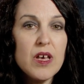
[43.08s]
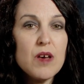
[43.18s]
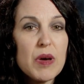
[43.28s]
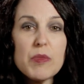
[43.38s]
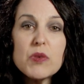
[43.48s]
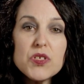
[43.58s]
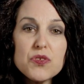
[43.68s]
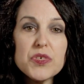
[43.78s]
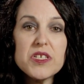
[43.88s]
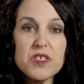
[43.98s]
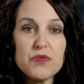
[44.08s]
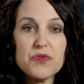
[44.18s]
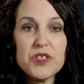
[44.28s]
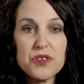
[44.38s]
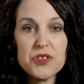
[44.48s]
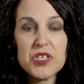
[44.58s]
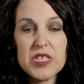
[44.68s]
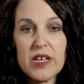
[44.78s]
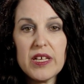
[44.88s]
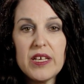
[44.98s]
My most recent research
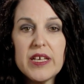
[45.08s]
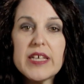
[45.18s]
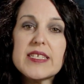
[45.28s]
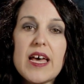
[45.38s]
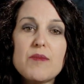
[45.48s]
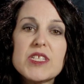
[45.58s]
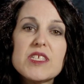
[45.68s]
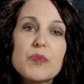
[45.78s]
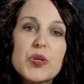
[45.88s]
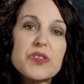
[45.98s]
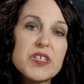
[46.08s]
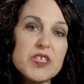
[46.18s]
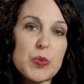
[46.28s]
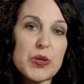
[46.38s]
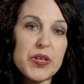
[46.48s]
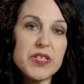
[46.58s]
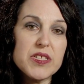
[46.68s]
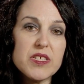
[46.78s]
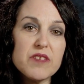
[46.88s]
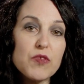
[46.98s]
study examines the birth
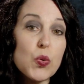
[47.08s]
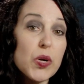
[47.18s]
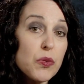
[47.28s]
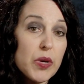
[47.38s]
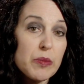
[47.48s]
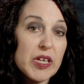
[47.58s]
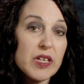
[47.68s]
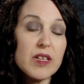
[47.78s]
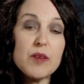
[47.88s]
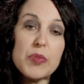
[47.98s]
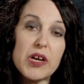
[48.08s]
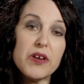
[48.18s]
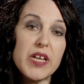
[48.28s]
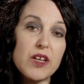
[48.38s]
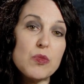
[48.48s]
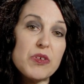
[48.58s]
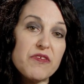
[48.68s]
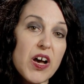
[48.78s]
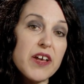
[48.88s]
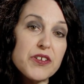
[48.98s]
experiences of queer women and perinatal
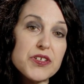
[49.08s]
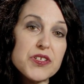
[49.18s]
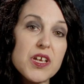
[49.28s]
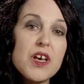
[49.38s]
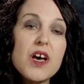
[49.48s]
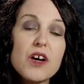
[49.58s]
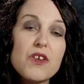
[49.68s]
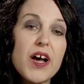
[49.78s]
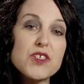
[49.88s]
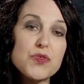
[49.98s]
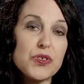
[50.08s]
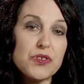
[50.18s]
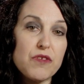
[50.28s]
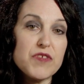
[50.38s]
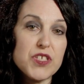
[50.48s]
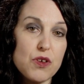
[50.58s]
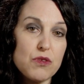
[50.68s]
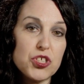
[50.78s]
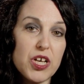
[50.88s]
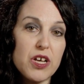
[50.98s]
providers across rural Nova
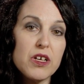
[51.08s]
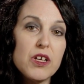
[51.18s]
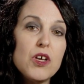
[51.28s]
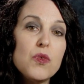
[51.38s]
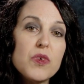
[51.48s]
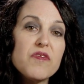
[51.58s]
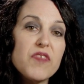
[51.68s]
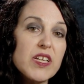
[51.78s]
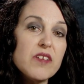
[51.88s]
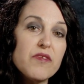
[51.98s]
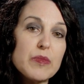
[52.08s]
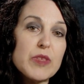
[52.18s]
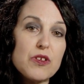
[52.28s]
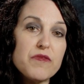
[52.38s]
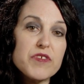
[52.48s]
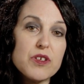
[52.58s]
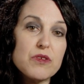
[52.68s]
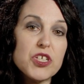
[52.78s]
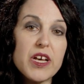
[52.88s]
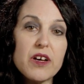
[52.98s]
Scotia, with funding from the Nova
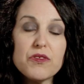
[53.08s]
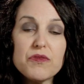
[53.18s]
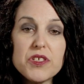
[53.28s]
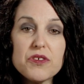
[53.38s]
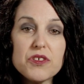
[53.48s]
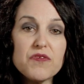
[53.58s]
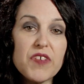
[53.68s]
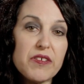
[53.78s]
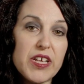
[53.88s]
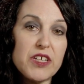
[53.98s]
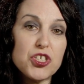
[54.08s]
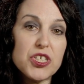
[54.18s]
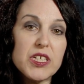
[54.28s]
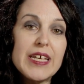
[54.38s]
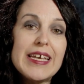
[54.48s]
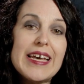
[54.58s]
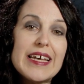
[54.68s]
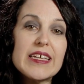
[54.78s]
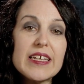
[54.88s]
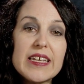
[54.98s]
Scotia Health Research Foundation
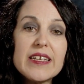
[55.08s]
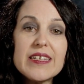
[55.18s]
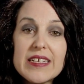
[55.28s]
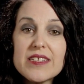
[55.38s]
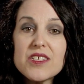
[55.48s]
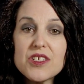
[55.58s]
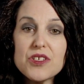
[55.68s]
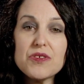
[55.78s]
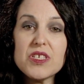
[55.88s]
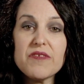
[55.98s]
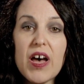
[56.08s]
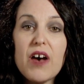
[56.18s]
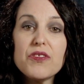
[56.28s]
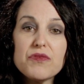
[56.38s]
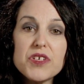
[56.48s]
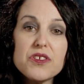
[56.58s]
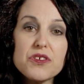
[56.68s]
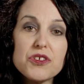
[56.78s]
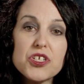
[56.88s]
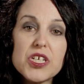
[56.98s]
and the Canadian Institutes of Health
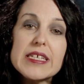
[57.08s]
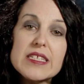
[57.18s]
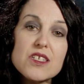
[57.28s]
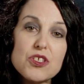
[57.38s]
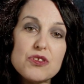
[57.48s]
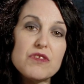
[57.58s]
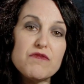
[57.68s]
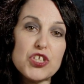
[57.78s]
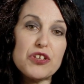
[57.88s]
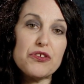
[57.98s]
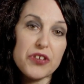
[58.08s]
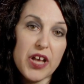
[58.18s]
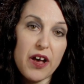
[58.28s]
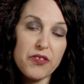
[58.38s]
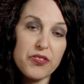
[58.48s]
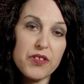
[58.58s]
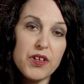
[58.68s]
Research Institute of Gender and Health.